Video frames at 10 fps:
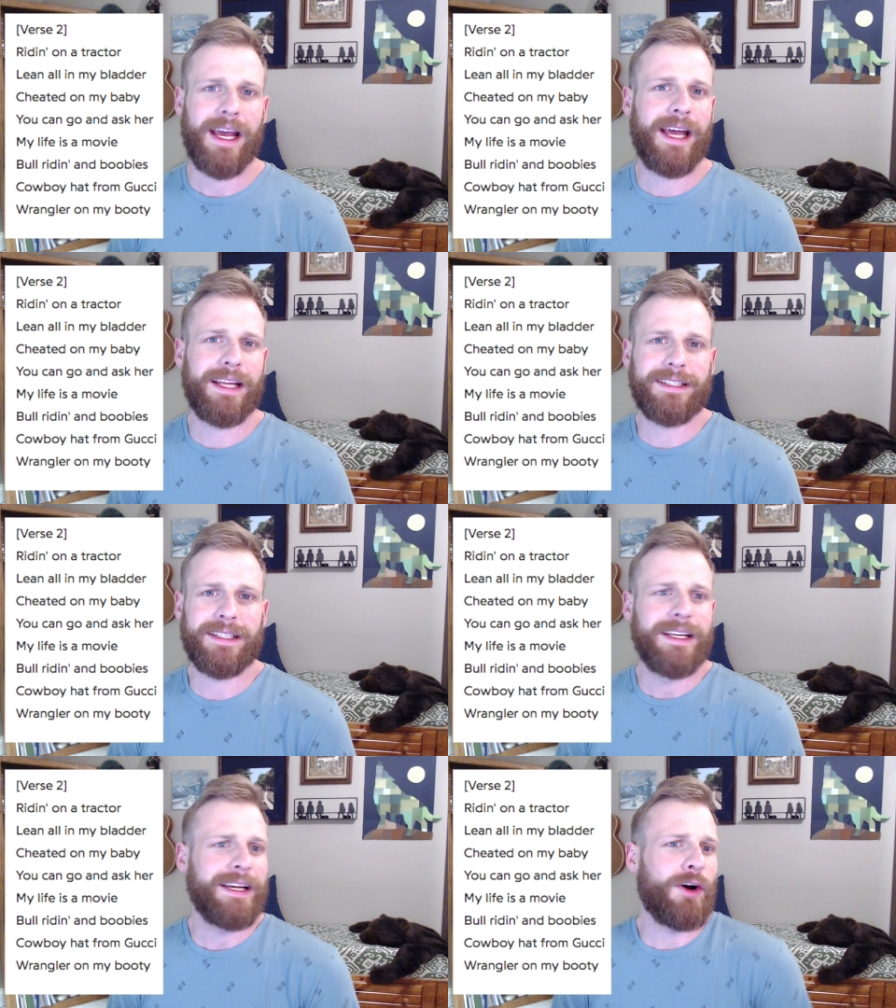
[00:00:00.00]
And
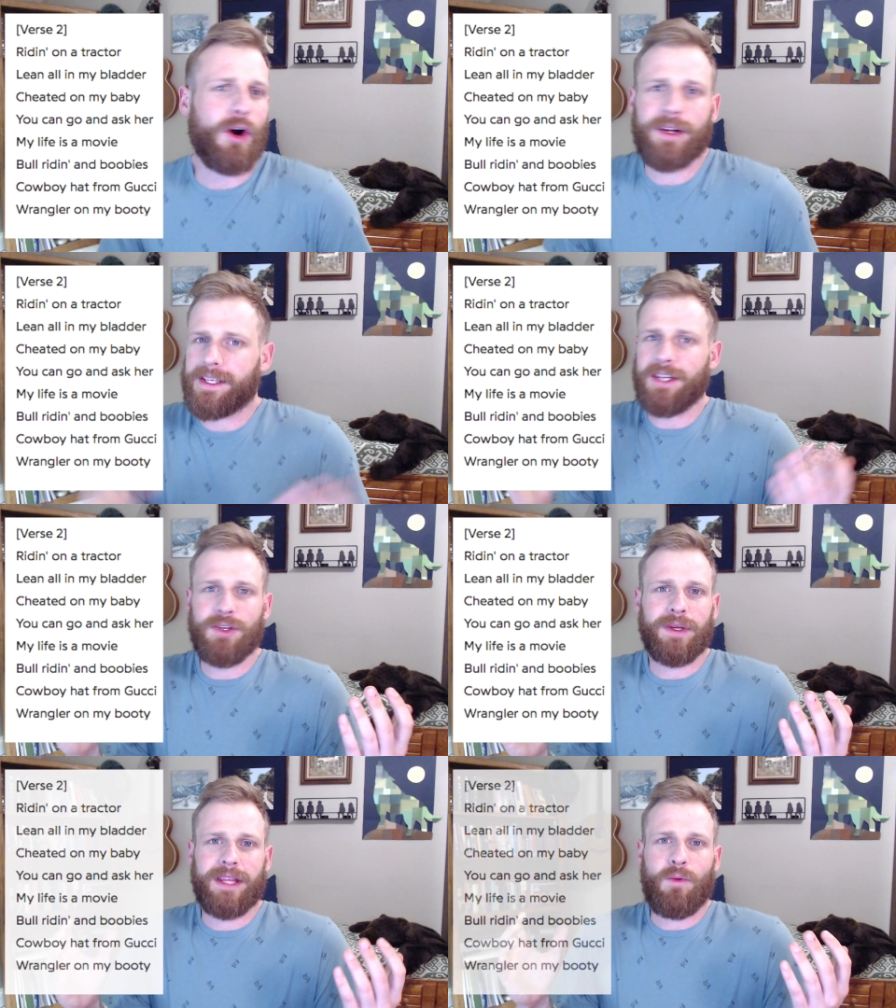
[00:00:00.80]
artists can
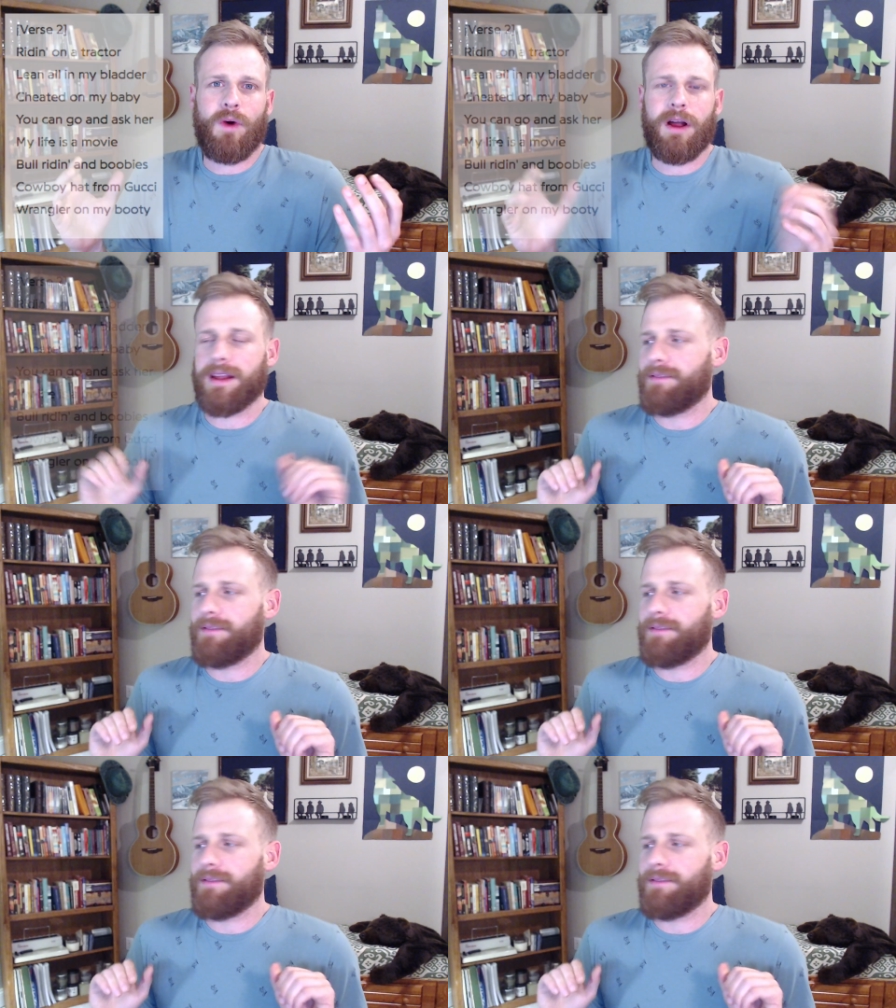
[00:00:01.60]
do what they want.